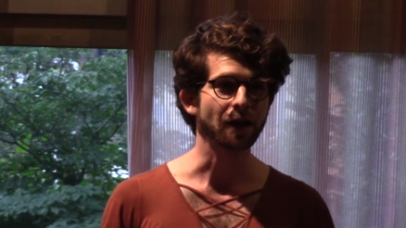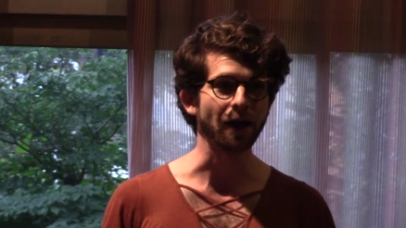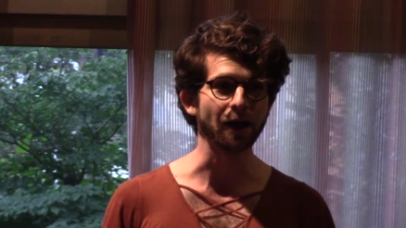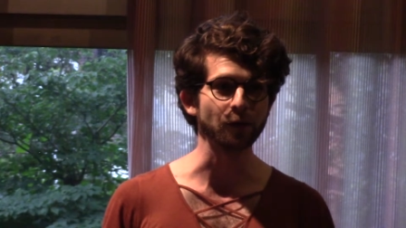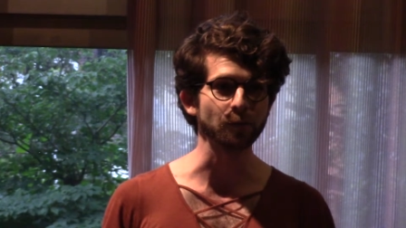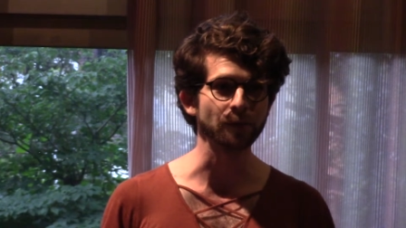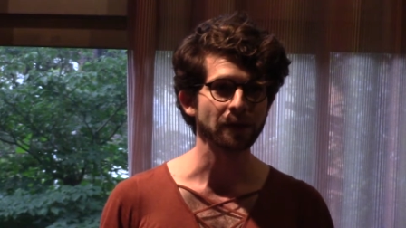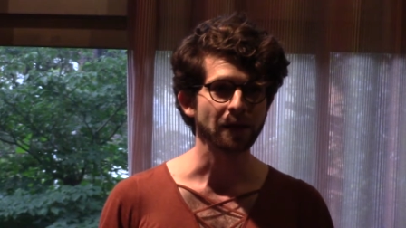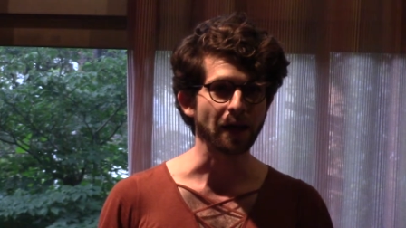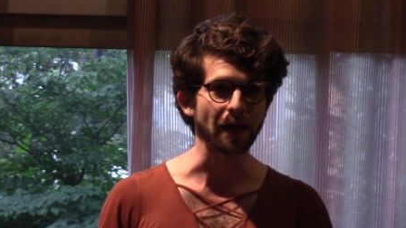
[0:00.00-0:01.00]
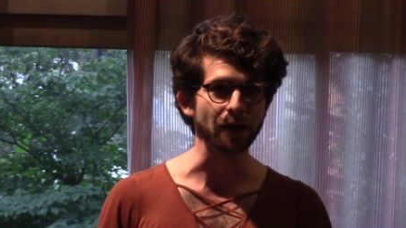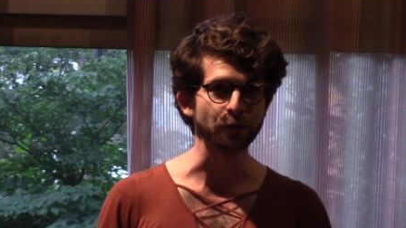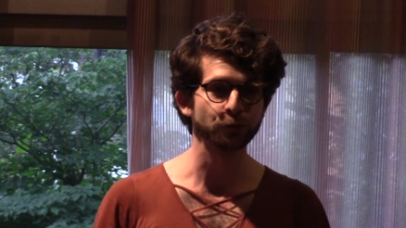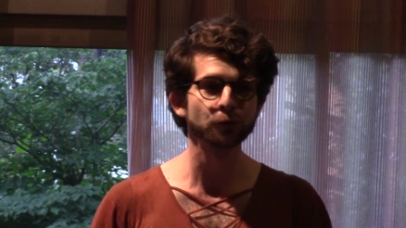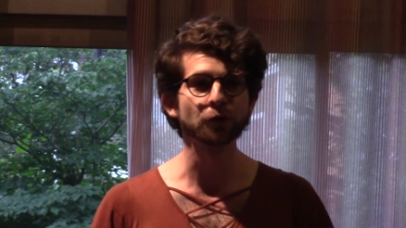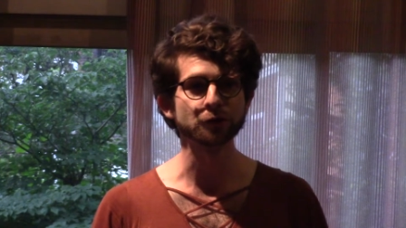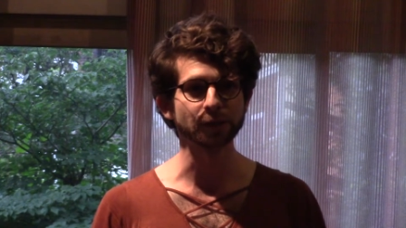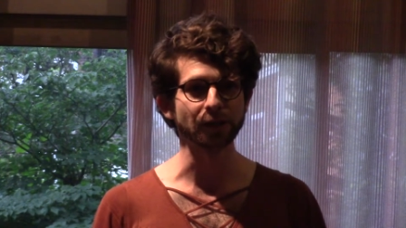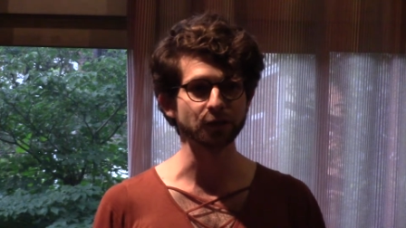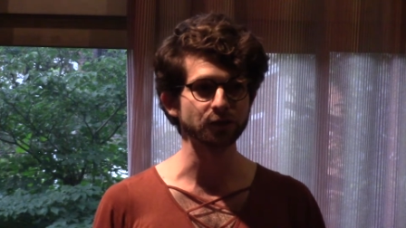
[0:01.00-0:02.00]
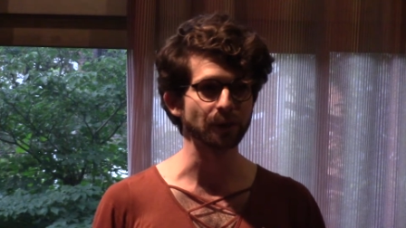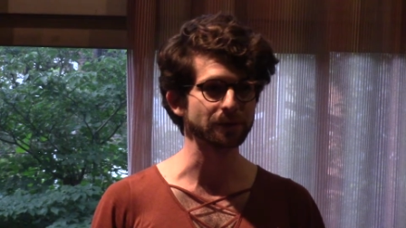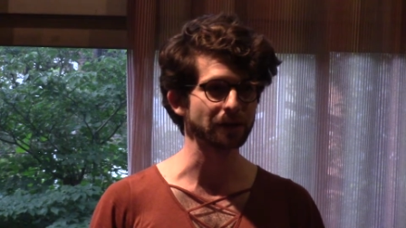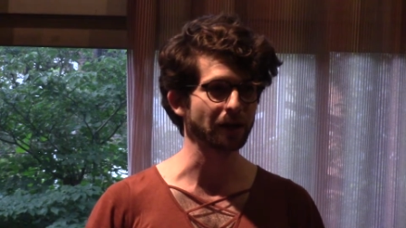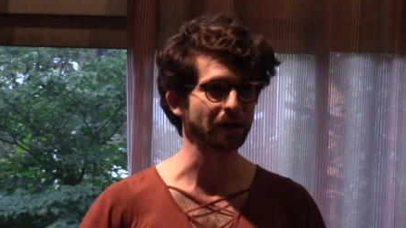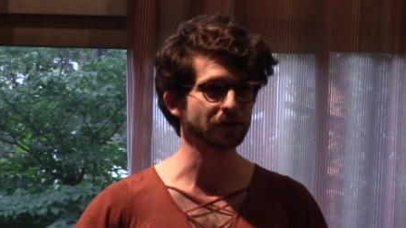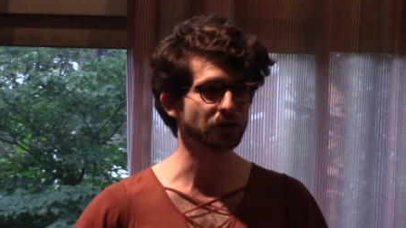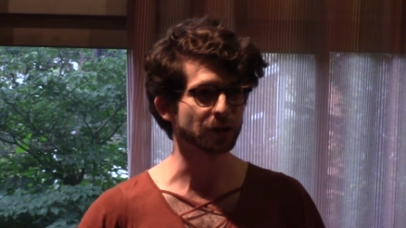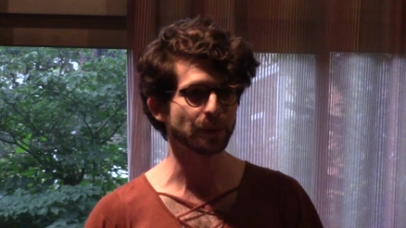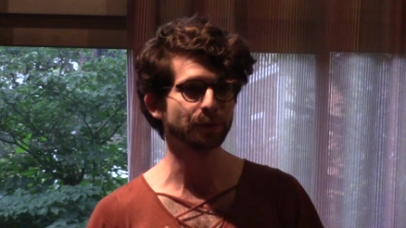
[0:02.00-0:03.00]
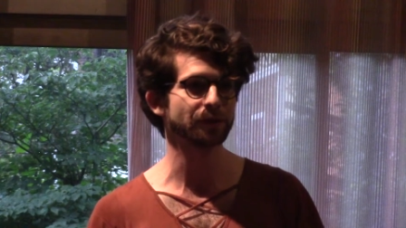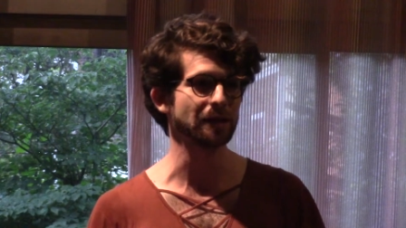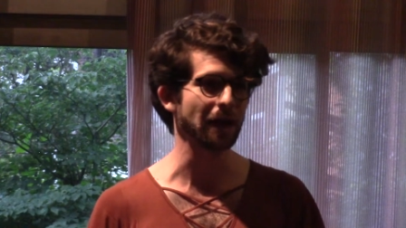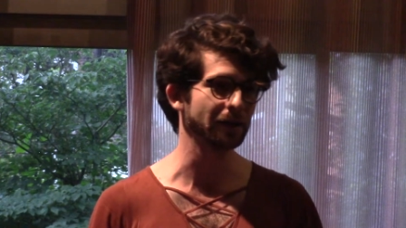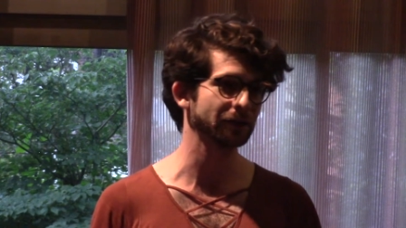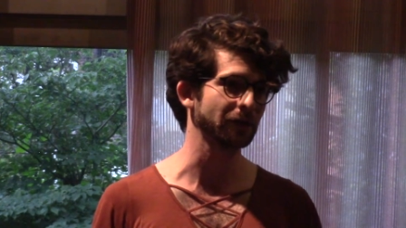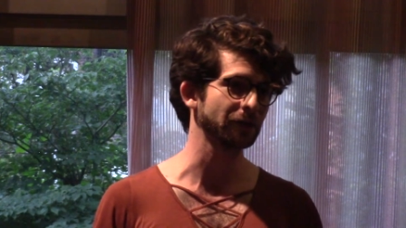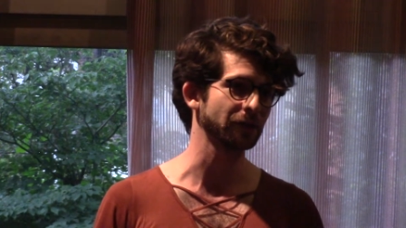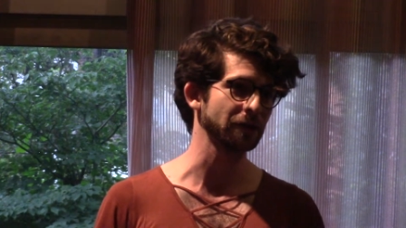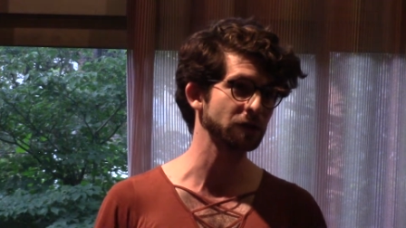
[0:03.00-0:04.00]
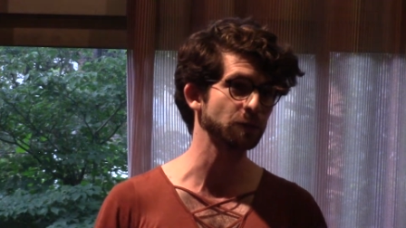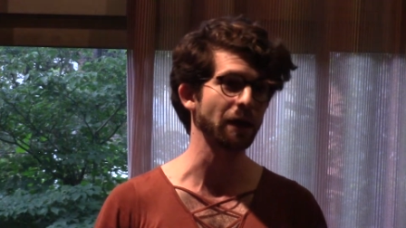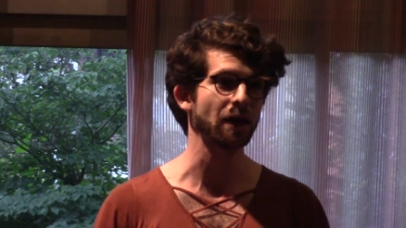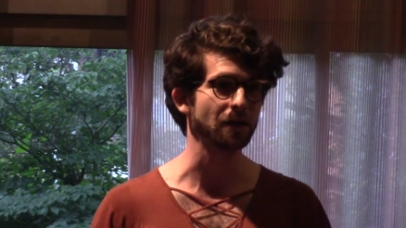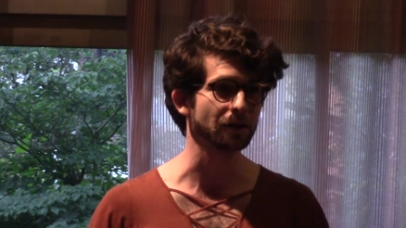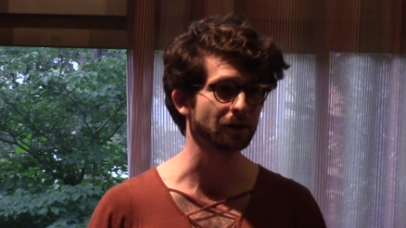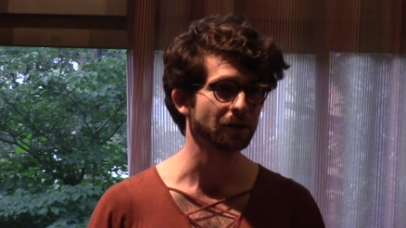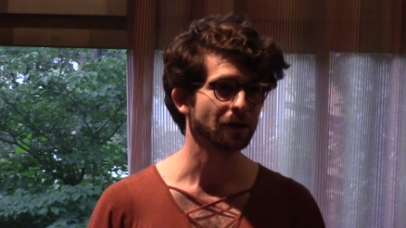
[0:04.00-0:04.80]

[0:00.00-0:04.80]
and through those relationships to kind of change people's analysis and expand